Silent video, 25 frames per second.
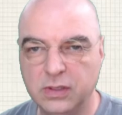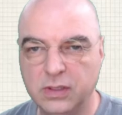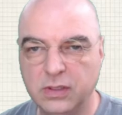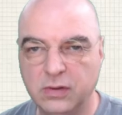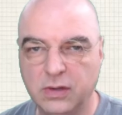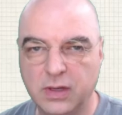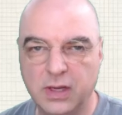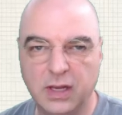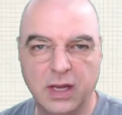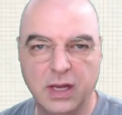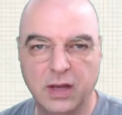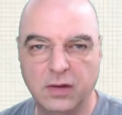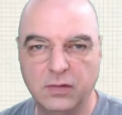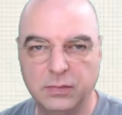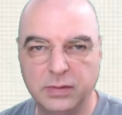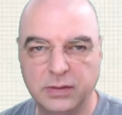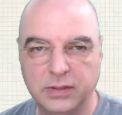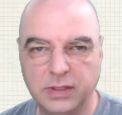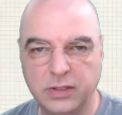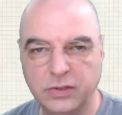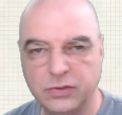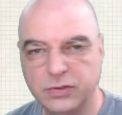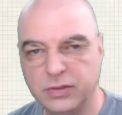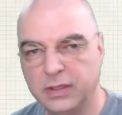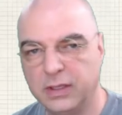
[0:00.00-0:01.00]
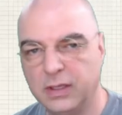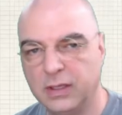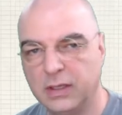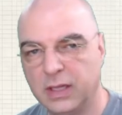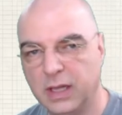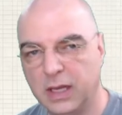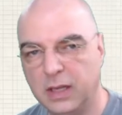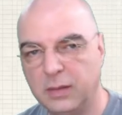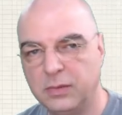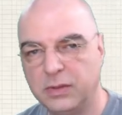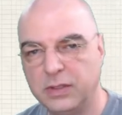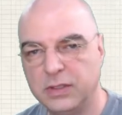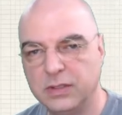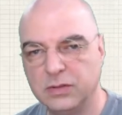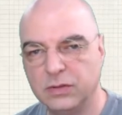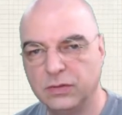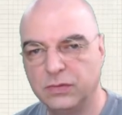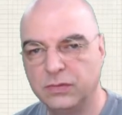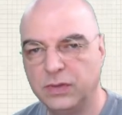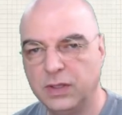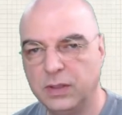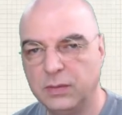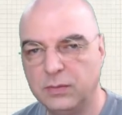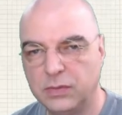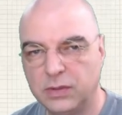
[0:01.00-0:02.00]
You have potentially libraries or
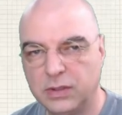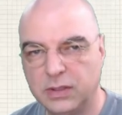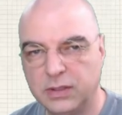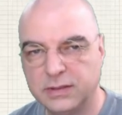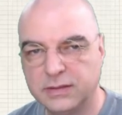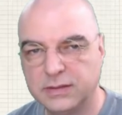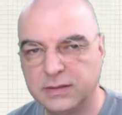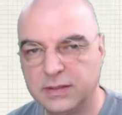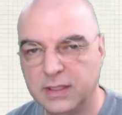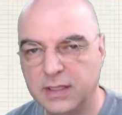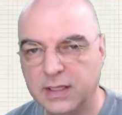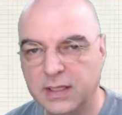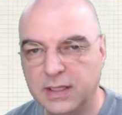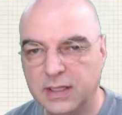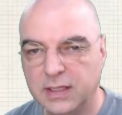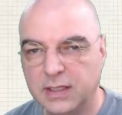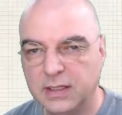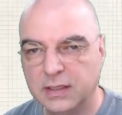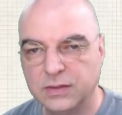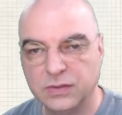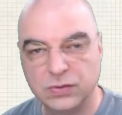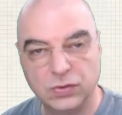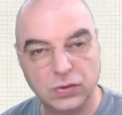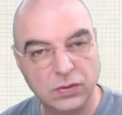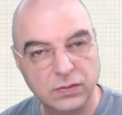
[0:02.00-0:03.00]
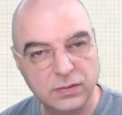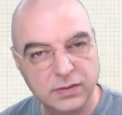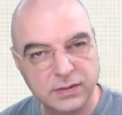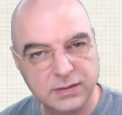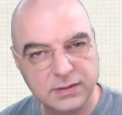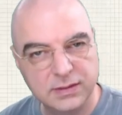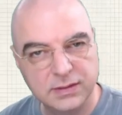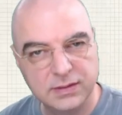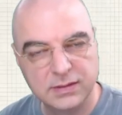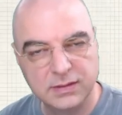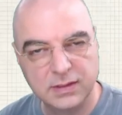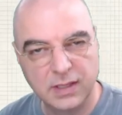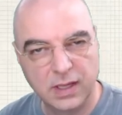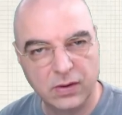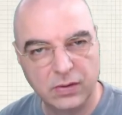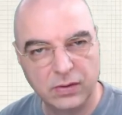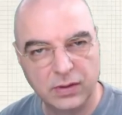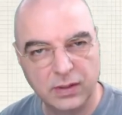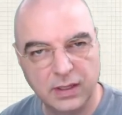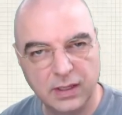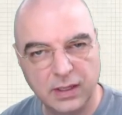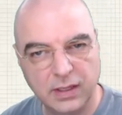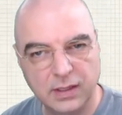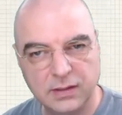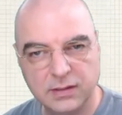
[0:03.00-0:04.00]
frameworks, services
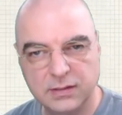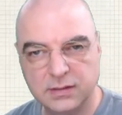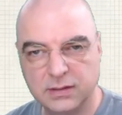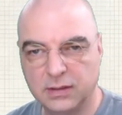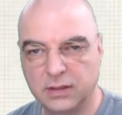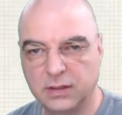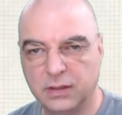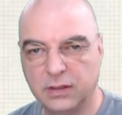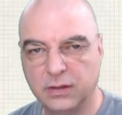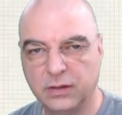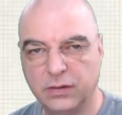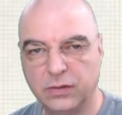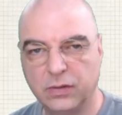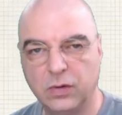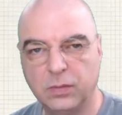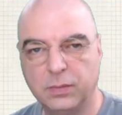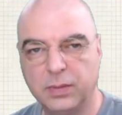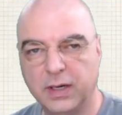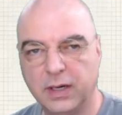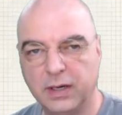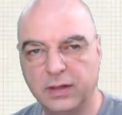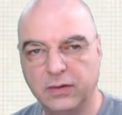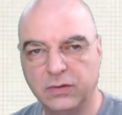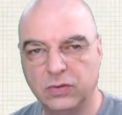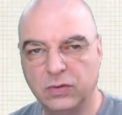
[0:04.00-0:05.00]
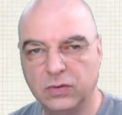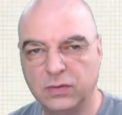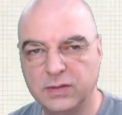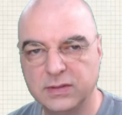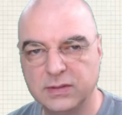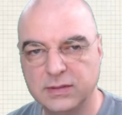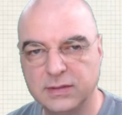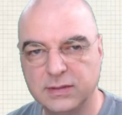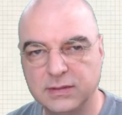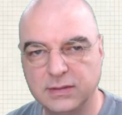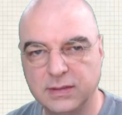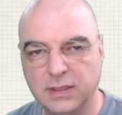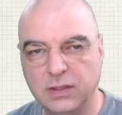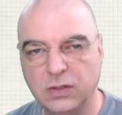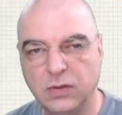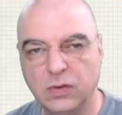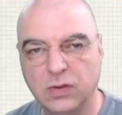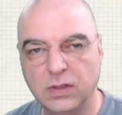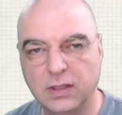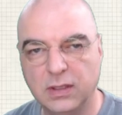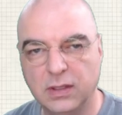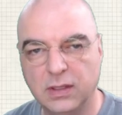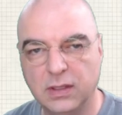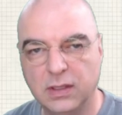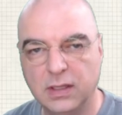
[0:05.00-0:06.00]
nowadays, third-party services that you
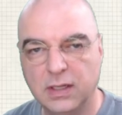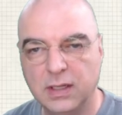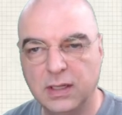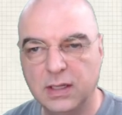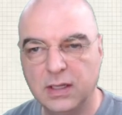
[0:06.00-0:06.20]
can